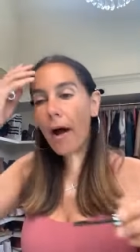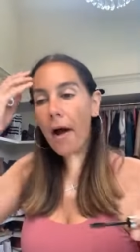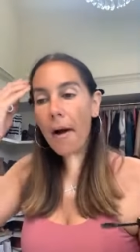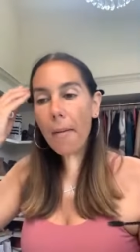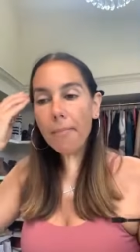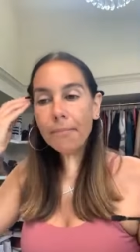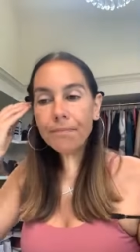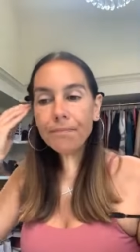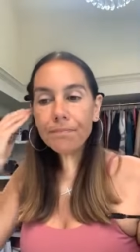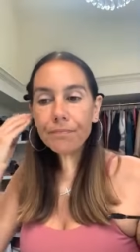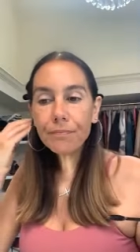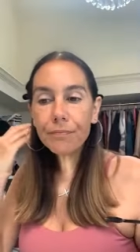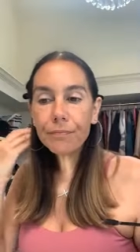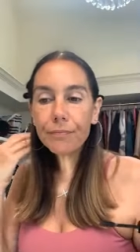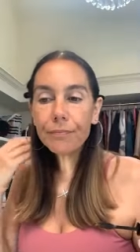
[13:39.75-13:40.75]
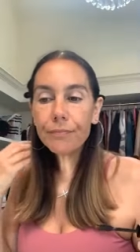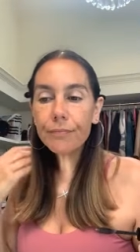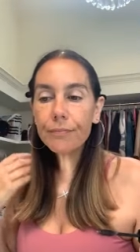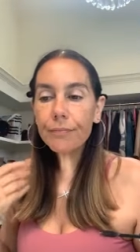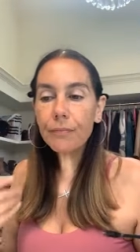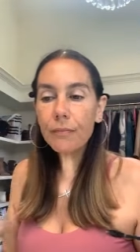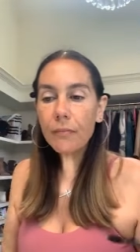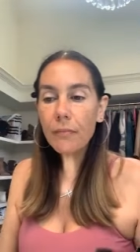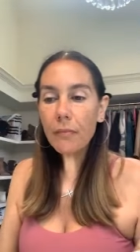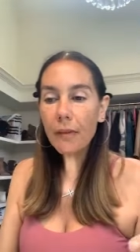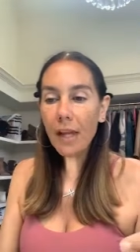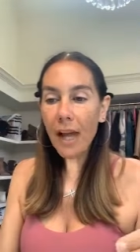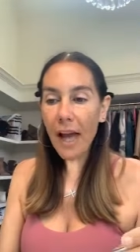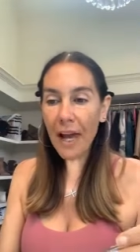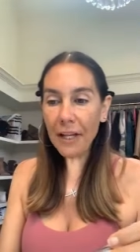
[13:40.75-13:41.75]
Um,
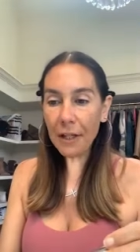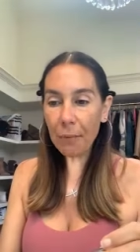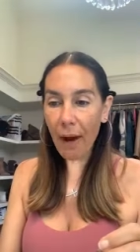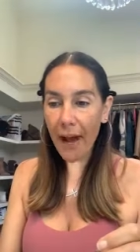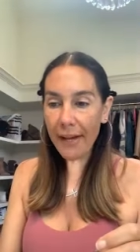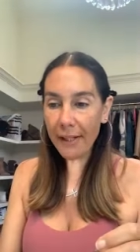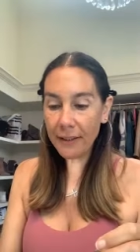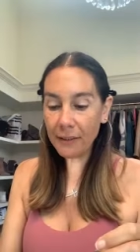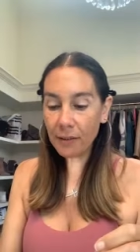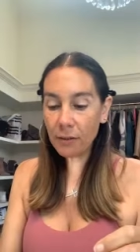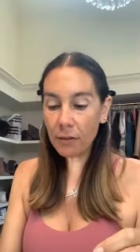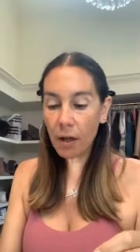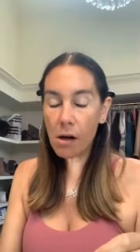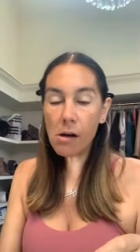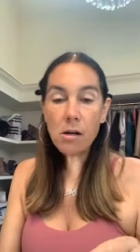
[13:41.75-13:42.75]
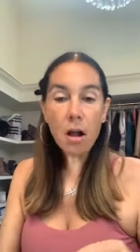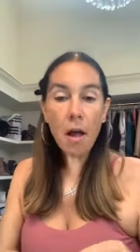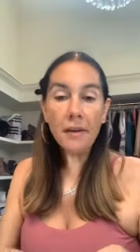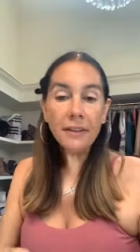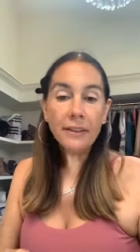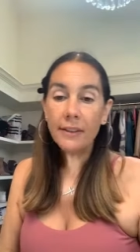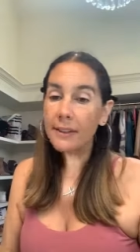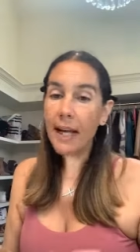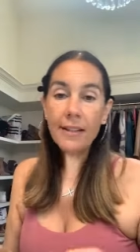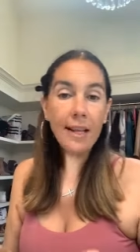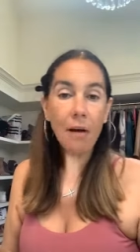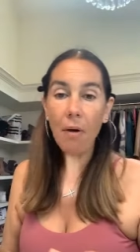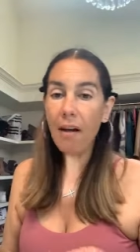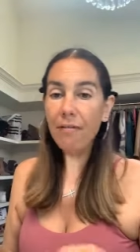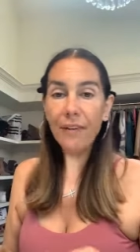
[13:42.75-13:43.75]
anyway, that's
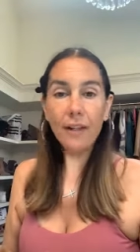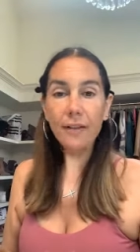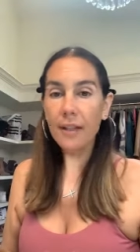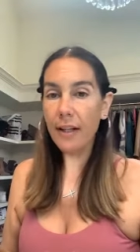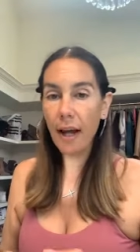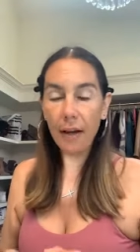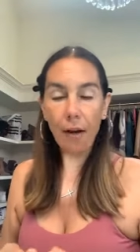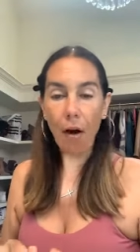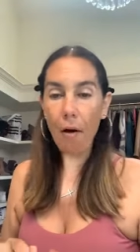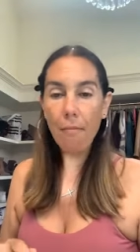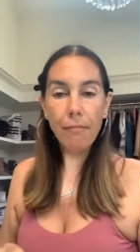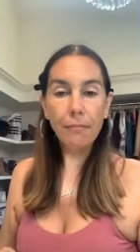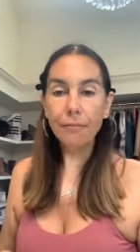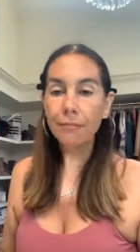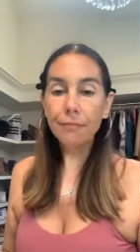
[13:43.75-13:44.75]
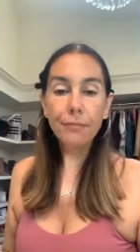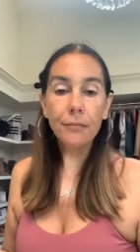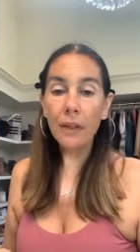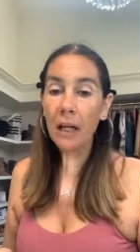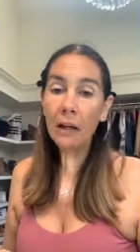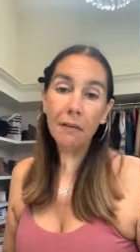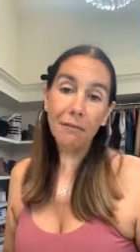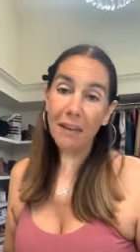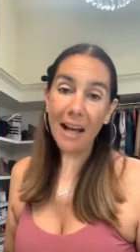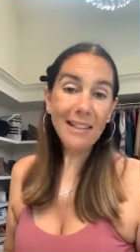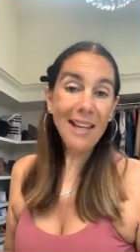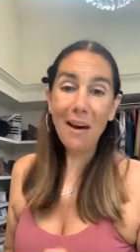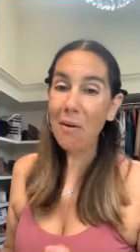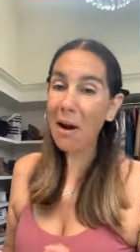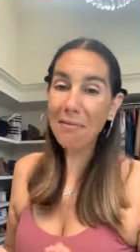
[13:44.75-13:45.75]
how I feel today, y'all.
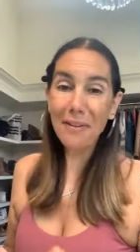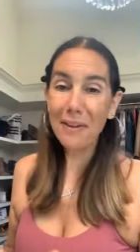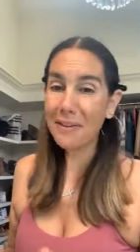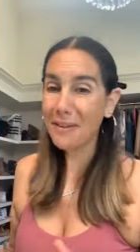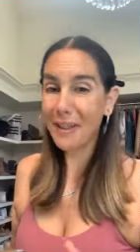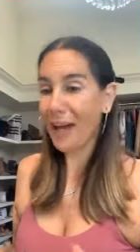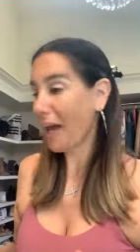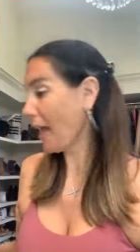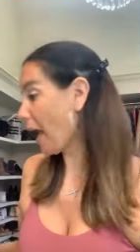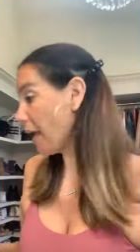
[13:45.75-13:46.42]
That's how I feel today.